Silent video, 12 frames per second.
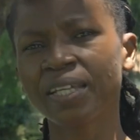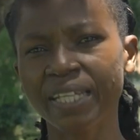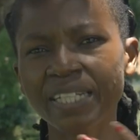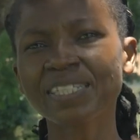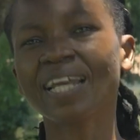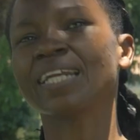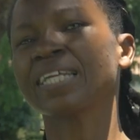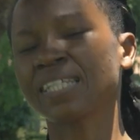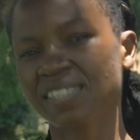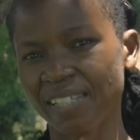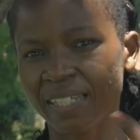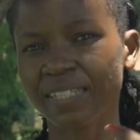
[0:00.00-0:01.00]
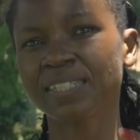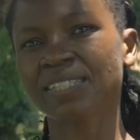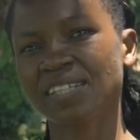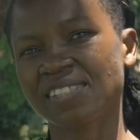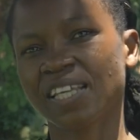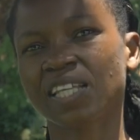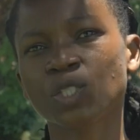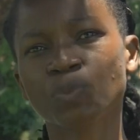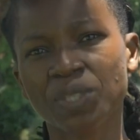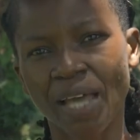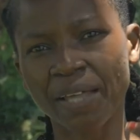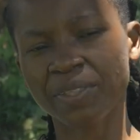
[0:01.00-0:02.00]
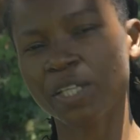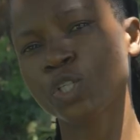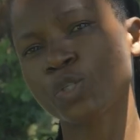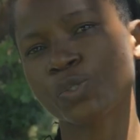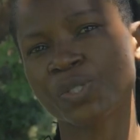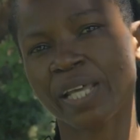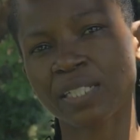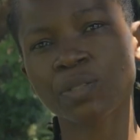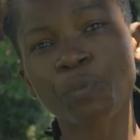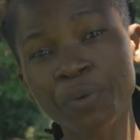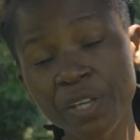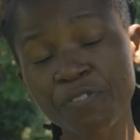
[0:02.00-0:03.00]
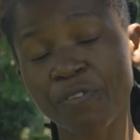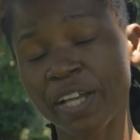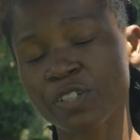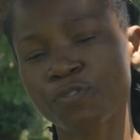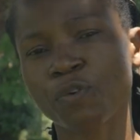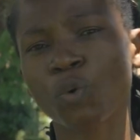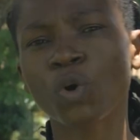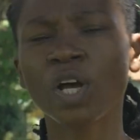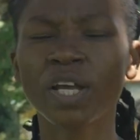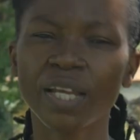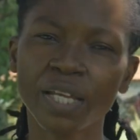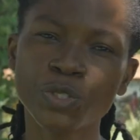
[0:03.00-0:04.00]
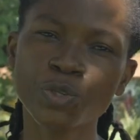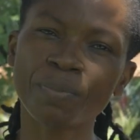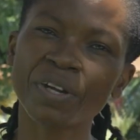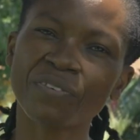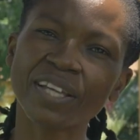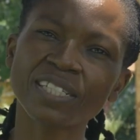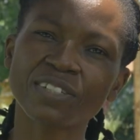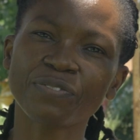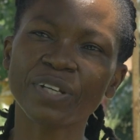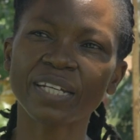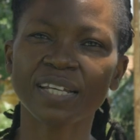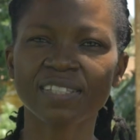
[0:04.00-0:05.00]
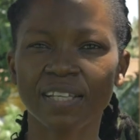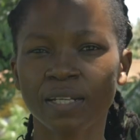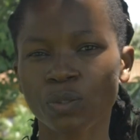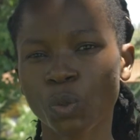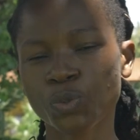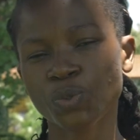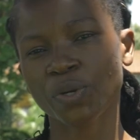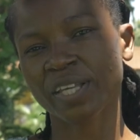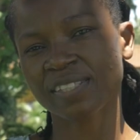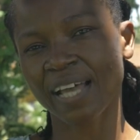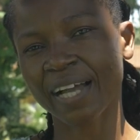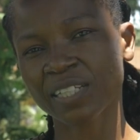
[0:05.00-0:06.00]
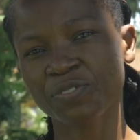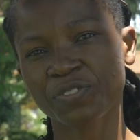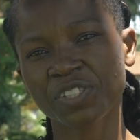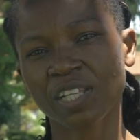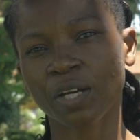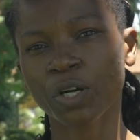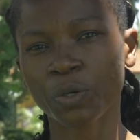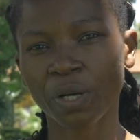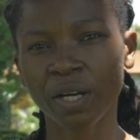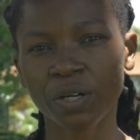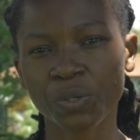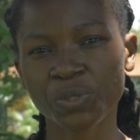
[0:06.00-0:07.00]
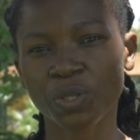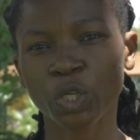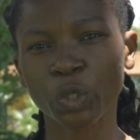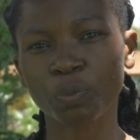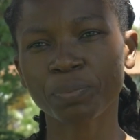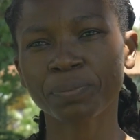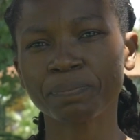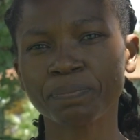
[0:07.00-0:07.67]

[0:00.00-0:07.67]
interlinks and intersects with other issues that we fight for as human rights defenders and also as activists across the globe.